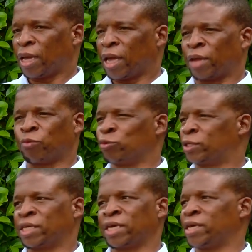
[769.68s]
and would
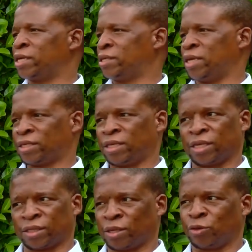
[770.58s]
say yes, yes,
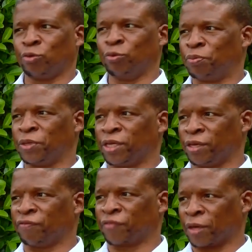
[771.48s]
yes, and you would
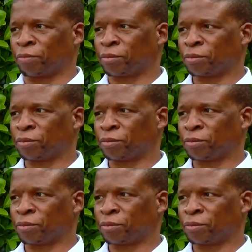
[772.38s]
believe them.